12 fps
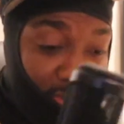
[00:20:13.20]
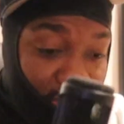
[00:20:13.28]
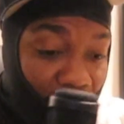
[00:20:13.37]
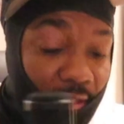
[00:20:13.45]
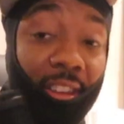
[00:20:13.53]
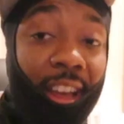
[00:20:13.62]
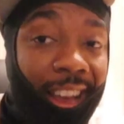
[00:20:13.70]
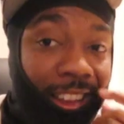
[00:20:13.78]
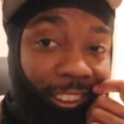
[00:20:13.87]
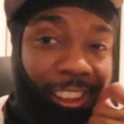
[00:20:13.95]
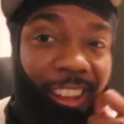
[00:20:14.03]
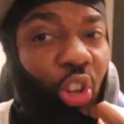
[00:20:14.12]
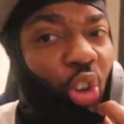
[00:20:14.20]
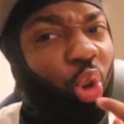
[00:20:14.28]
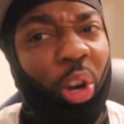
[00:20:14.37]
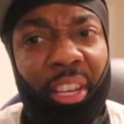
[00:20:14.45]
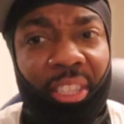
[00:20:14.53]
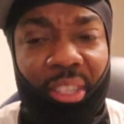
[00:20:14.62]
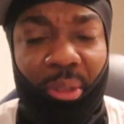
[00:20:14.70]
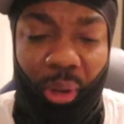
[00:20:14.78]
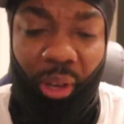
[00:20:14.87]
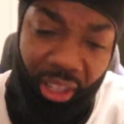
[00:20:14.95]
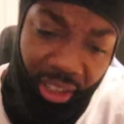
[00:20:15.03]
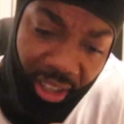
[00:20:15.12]
Not like crazy, but
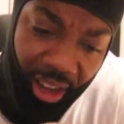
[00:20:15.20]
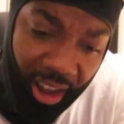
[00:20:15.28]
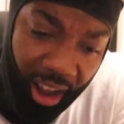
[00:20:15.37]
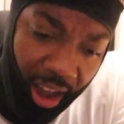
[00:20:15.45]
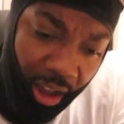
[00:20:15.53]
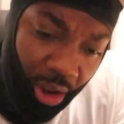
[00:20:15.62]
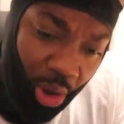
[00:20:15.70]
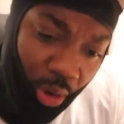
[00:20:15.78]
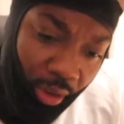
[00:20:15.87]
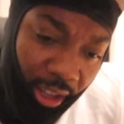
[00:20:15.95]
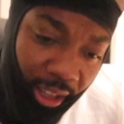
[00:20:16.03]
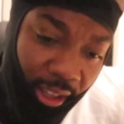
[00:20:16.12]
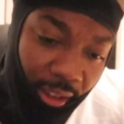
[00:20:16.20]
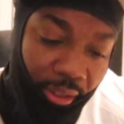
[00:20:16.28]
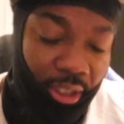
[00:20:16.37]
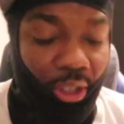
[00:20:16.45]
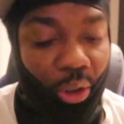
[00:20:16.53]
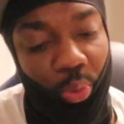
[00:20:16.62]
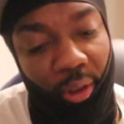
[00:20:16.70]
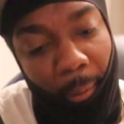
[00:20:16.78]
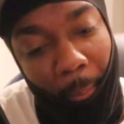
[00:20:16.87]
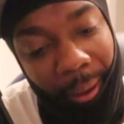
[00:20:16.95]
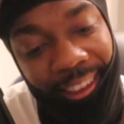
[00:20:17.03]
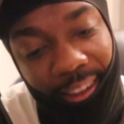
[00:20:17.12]
just like all over even. So when it
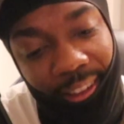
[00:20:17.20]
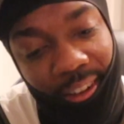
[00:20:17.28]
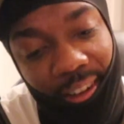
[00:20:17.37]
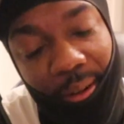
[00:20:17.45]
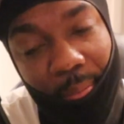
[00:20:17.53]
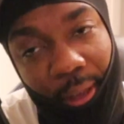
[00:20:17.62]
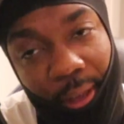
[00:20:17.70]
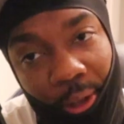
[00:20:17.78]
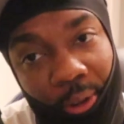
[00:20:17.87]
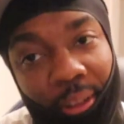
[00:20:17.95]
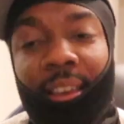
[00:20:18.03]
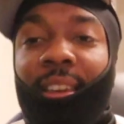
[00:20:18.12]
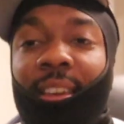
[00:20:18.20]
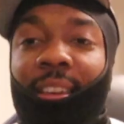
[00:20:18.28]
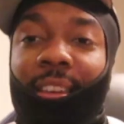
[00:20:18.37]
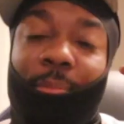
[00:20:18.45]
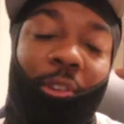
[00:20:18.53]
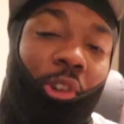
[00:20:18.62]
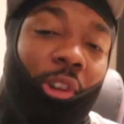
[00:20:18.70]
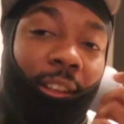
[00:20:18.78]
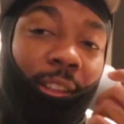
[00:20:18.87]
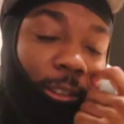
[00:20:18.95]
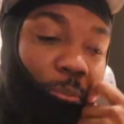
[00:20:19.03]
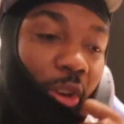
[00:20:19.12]
bake in there and melt, it melt
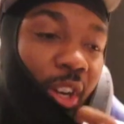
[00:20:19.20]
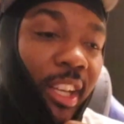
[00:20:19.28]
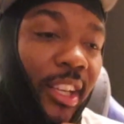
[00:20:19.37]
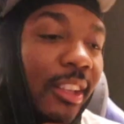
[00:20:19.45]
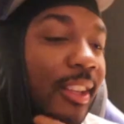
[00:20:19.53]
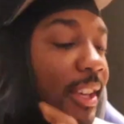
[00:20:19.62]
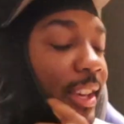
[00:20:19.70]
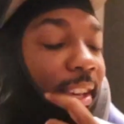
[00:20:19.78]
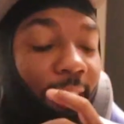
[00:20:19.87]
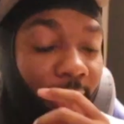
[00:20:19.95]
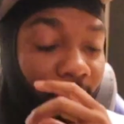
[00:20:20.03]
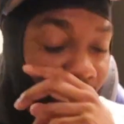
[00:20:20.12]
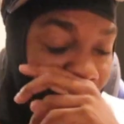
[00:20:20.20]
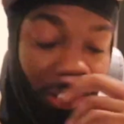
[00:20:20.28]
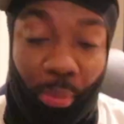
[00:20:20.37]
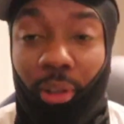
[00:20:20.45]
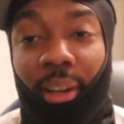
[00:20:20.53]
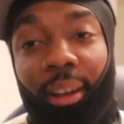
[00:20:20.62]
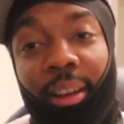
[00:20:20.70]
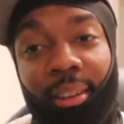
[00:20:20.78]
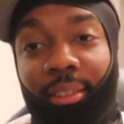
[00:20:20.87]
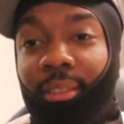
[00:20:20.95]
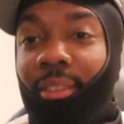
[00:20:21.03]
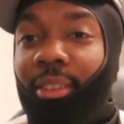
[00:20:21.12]
into the bread. And then you pull it out
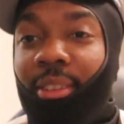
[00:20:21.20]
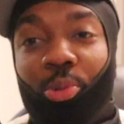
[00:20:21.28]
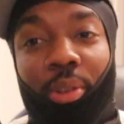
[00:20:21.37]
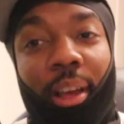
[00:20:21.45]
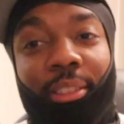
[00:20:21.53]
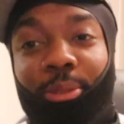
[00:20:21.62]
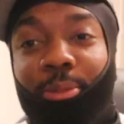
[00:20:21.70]
and you got some.